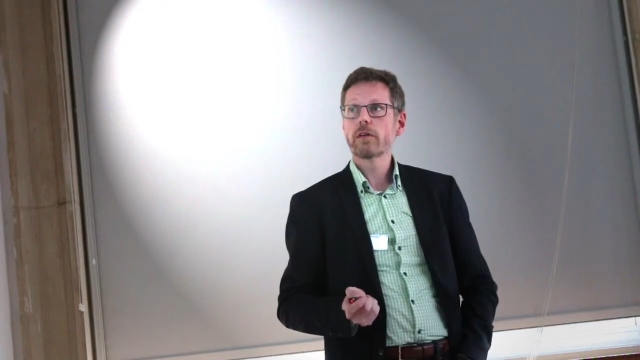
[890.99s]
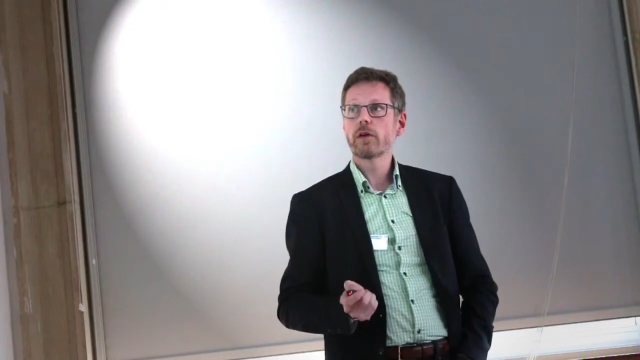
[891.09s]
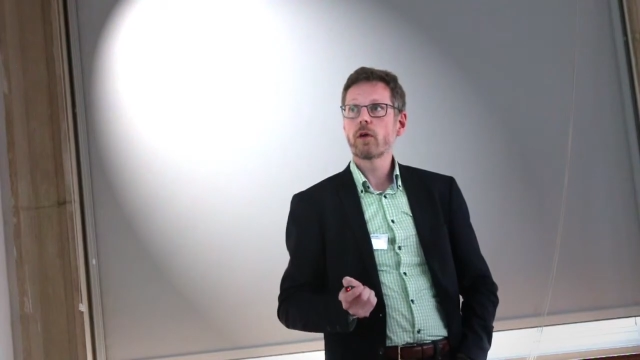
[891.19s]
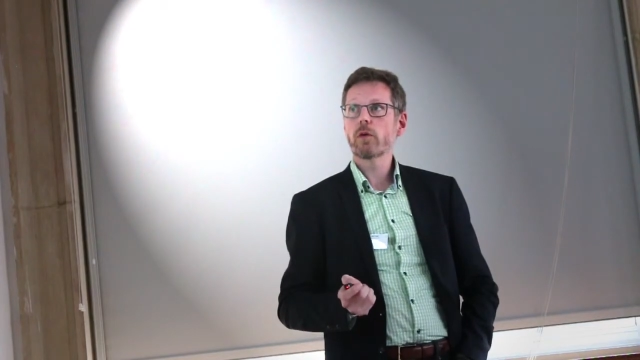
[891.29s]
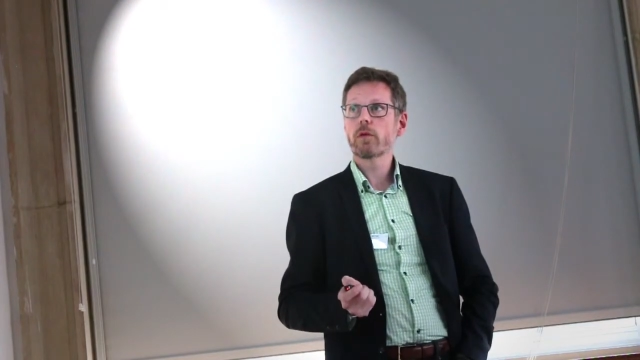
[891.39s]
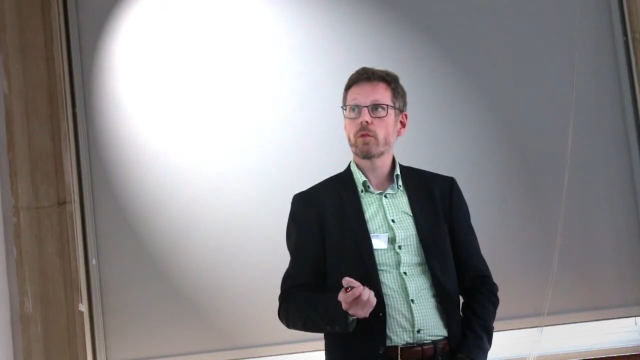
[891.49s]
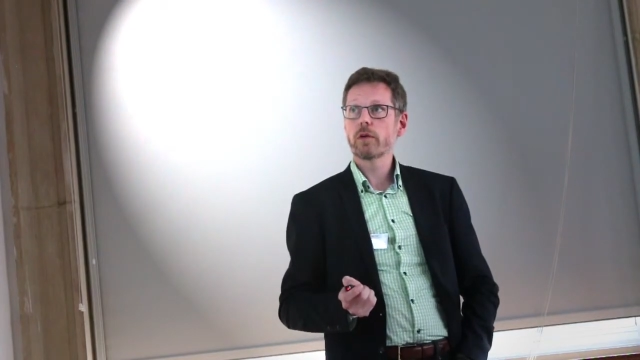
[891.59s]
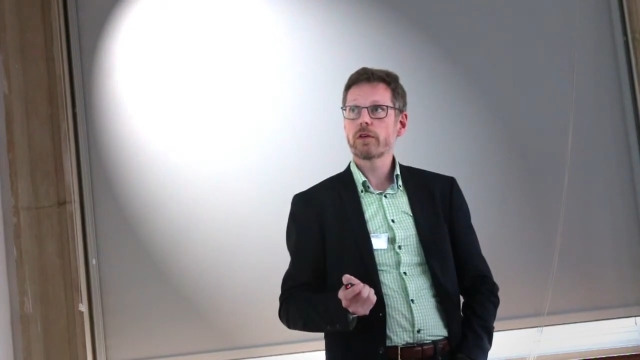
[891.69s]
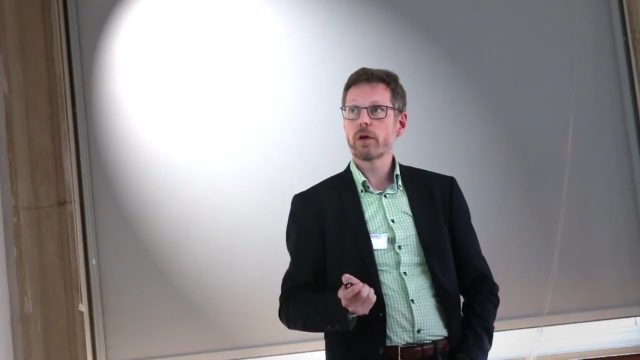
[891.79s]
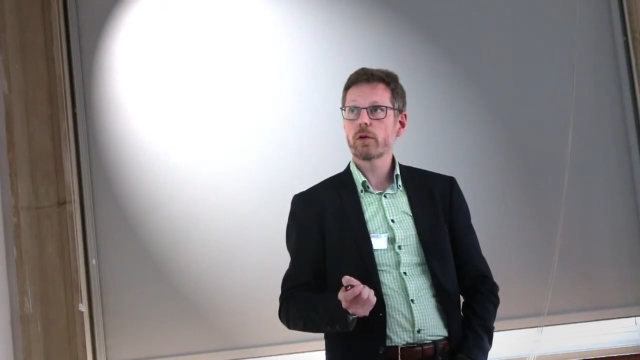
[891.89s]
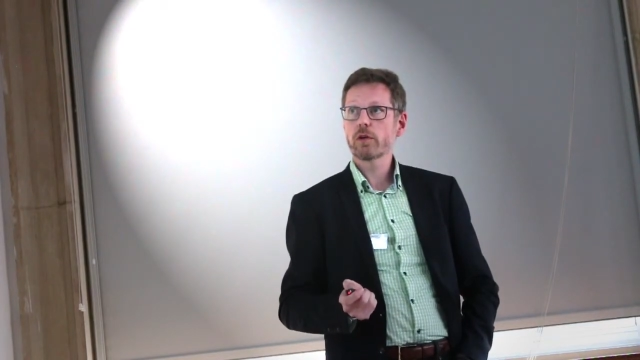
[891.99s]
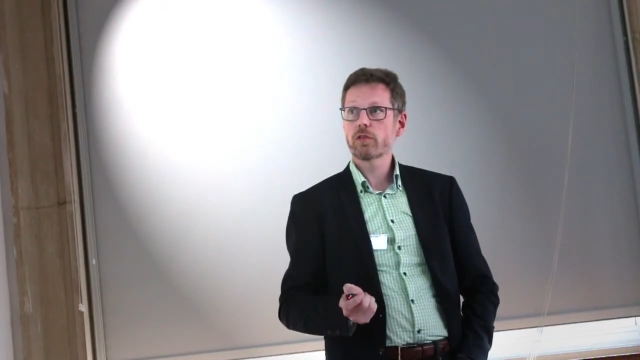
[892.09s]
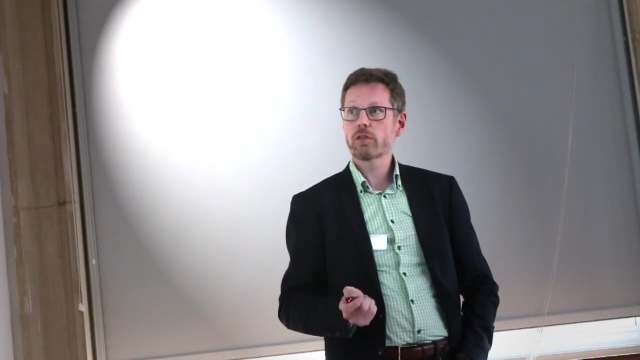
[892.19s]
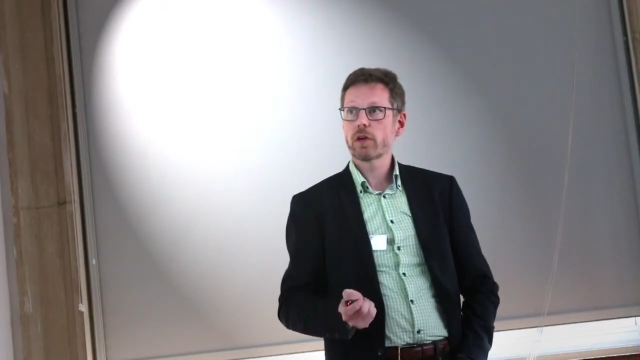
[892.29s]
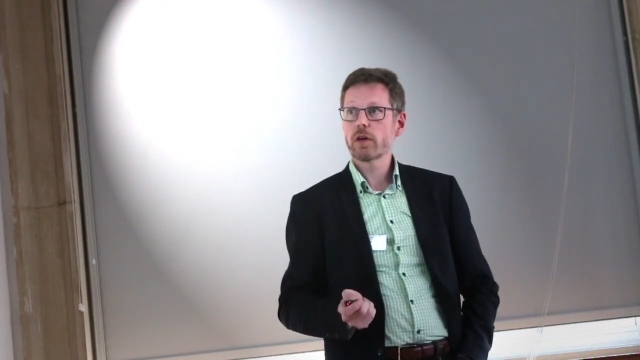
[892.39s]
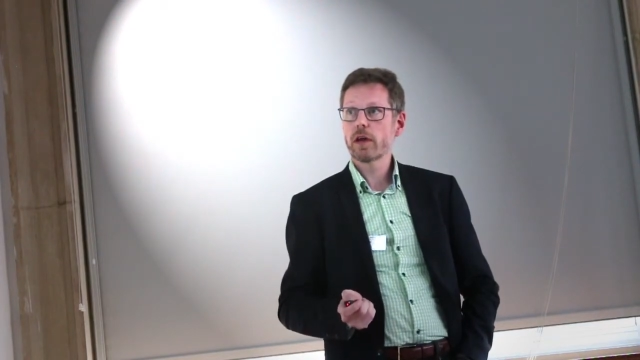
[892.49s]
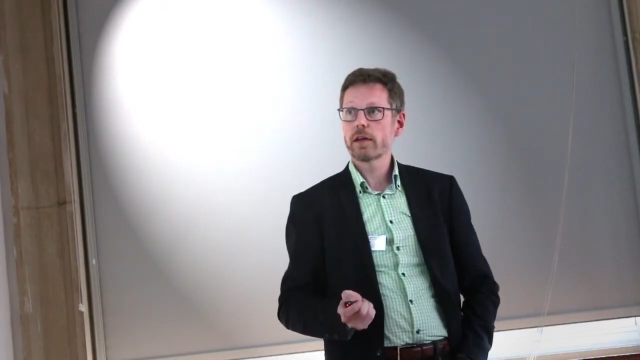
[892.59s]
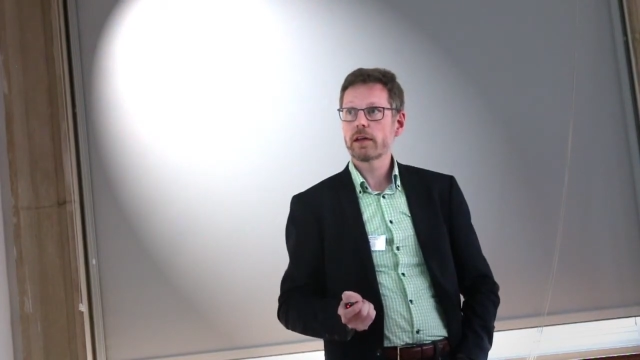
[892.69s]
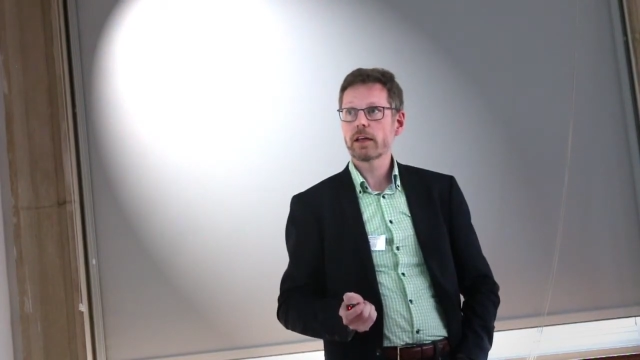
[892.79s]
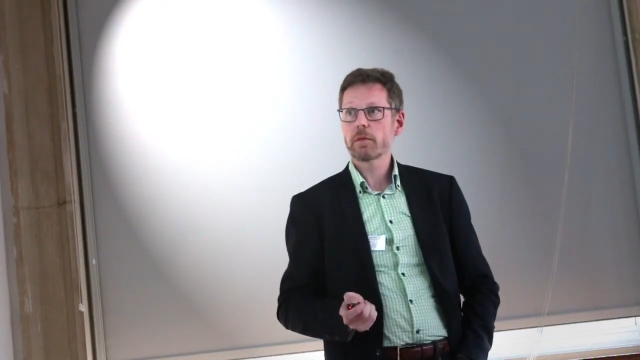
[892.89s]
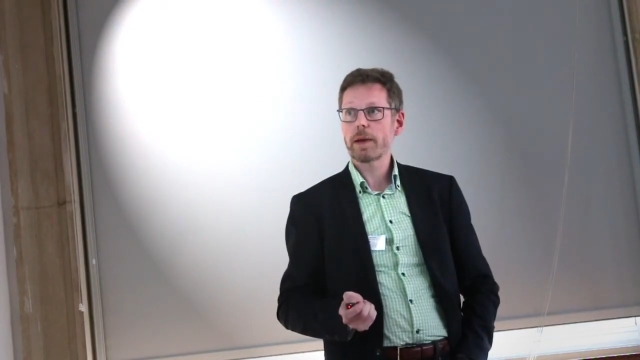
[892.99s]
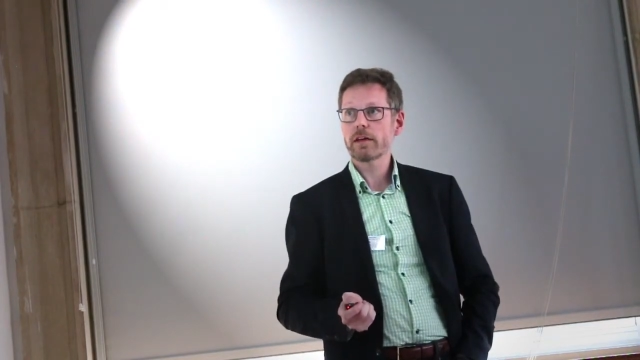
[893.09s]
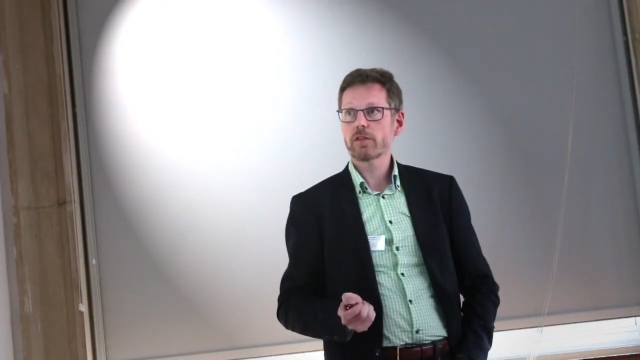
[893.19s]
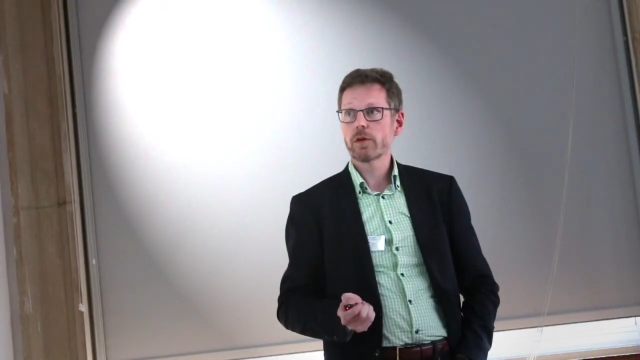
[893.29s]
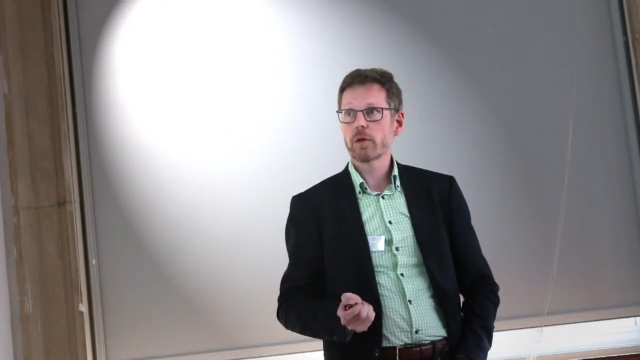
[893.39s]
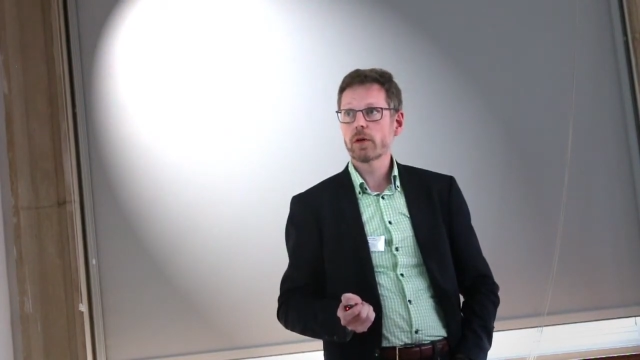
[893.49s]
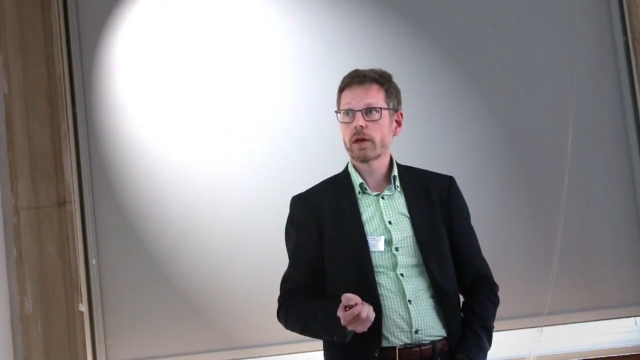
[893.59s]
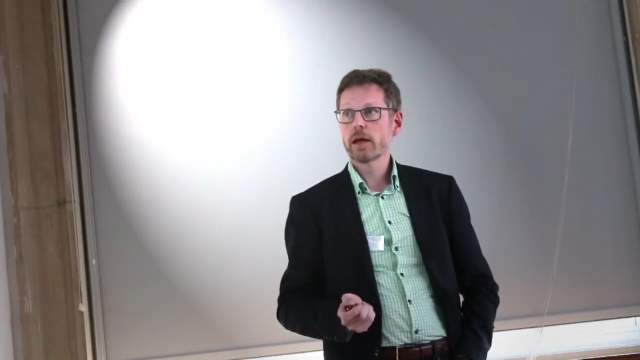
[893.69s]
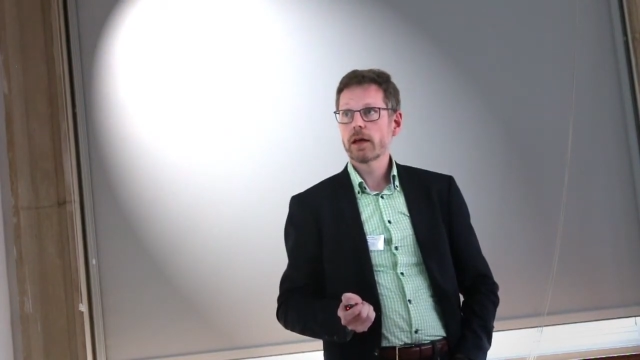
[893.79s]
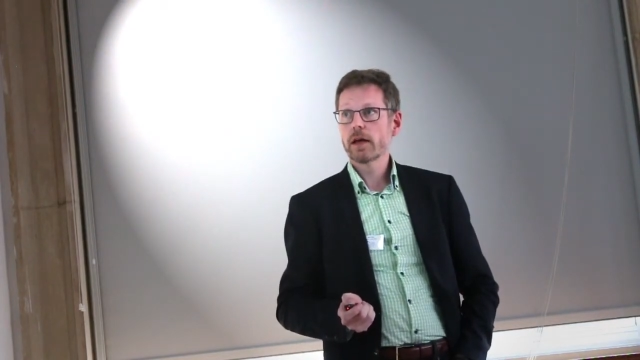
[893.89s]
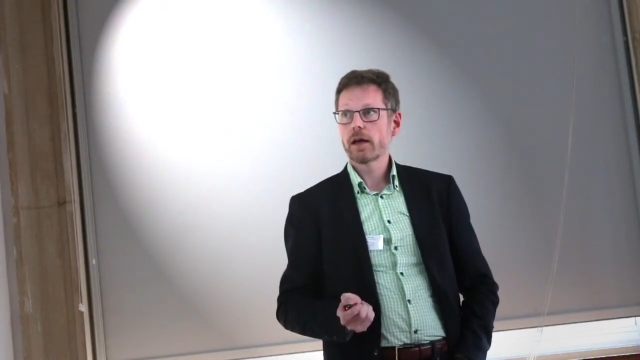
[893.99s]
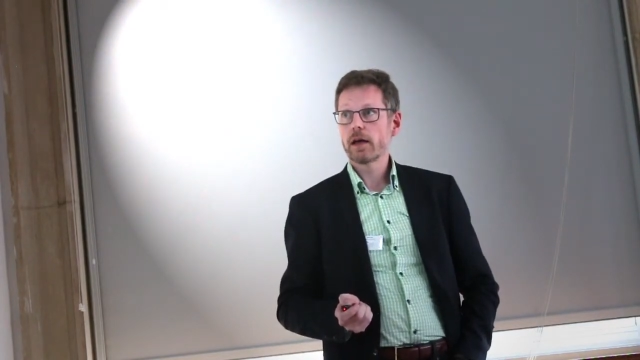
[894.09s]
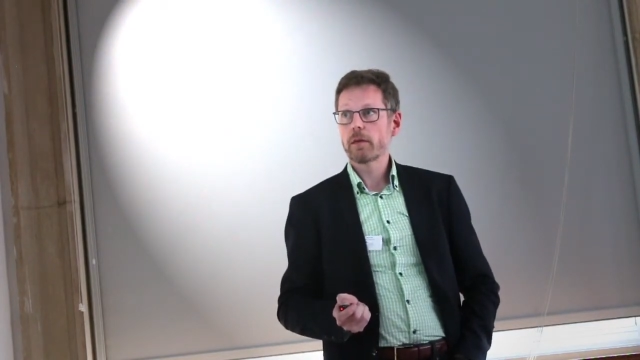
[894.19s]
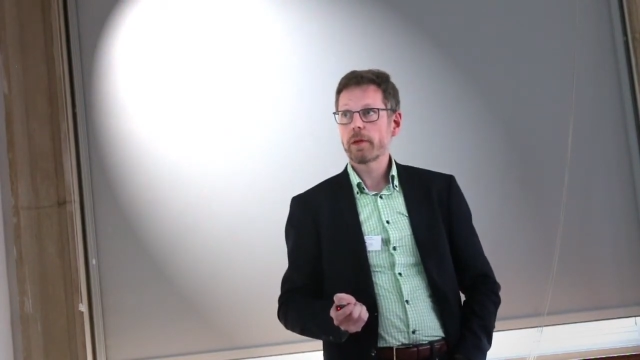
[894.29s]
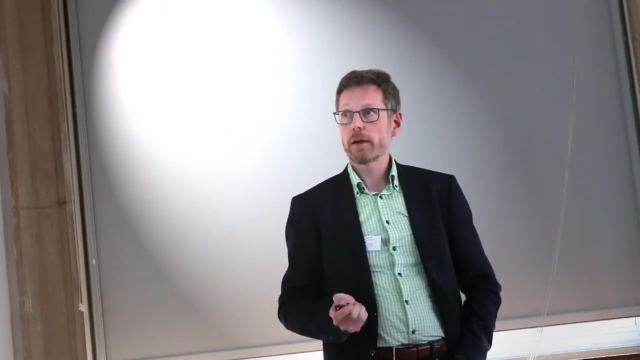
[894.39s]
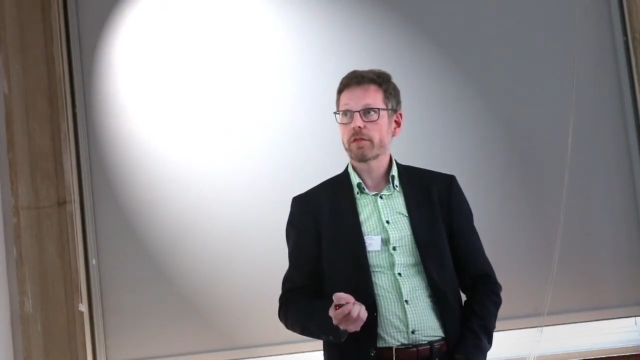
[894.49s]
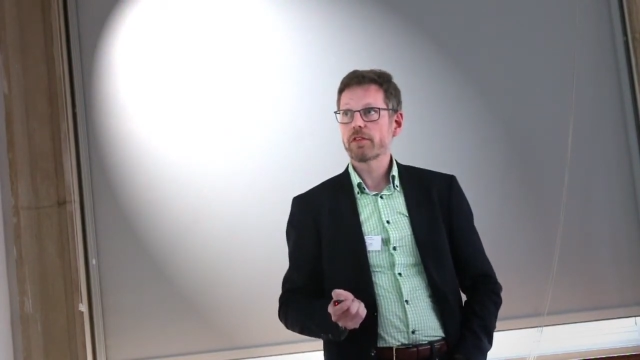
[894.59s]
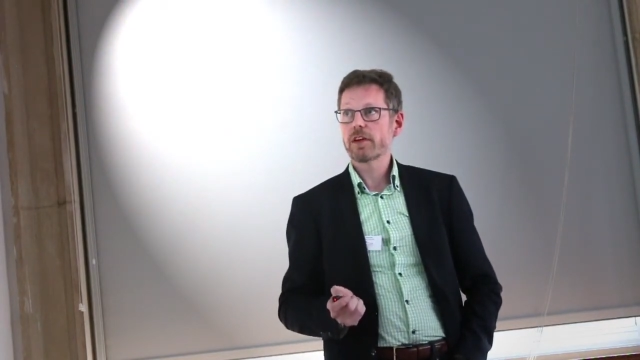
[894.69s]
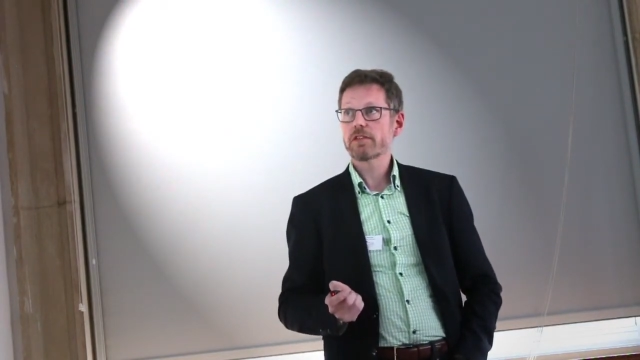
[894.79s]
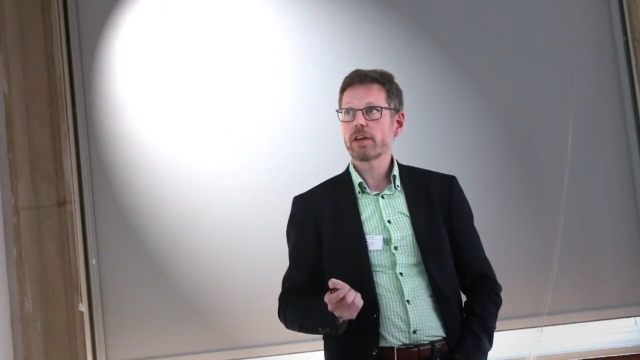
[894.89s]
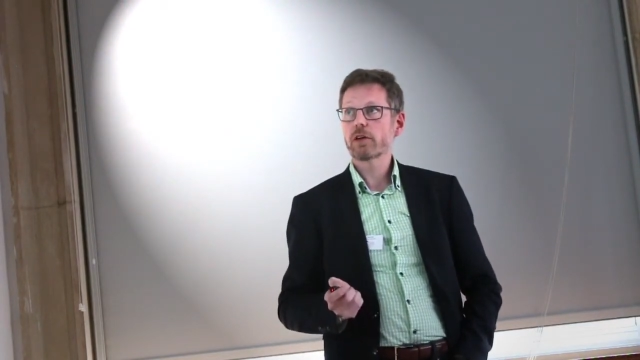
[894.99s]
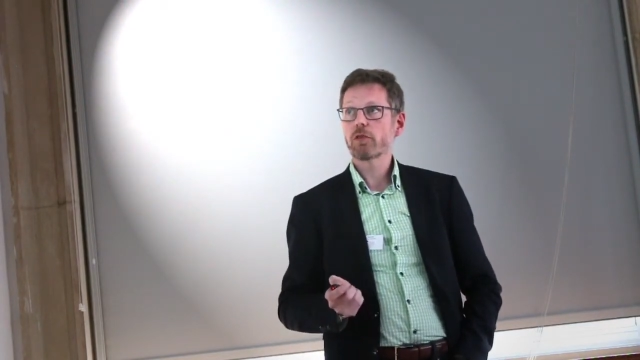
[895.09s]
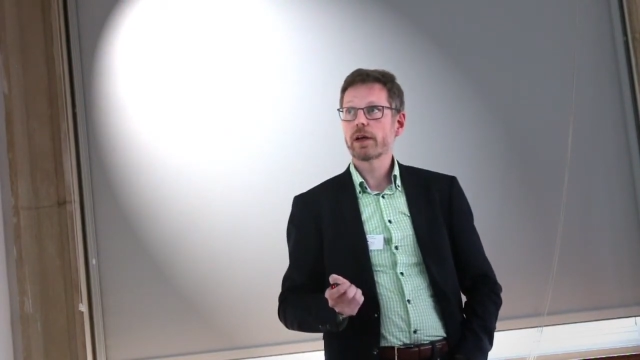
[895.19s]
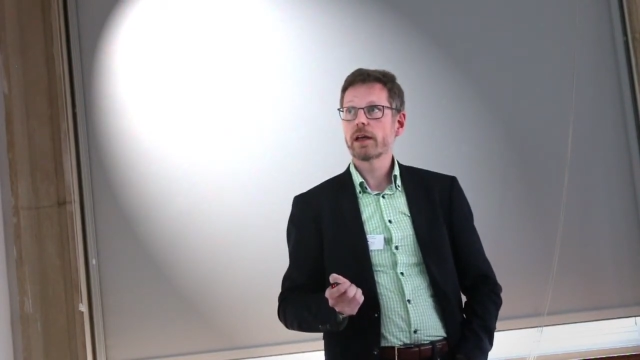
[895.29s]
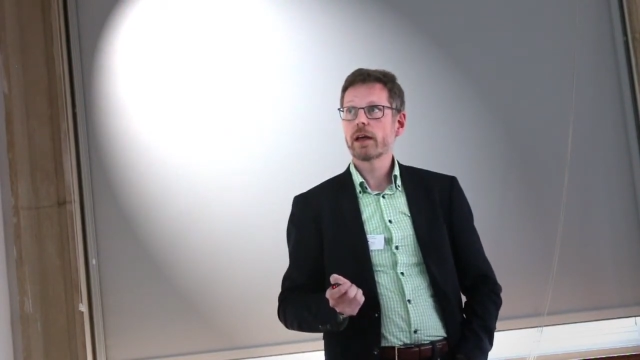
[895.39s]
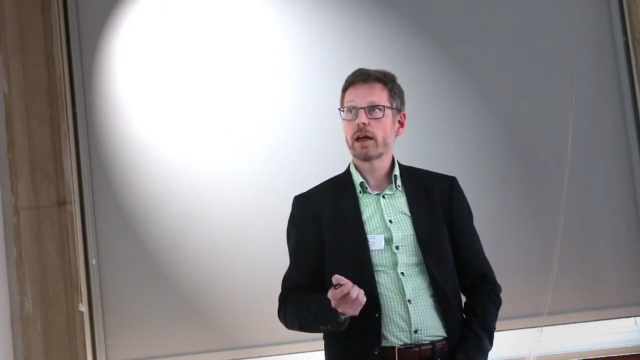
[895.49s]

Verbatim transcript: The northern one, the oldest, uh, dating back to uh, perhaps the 6th century,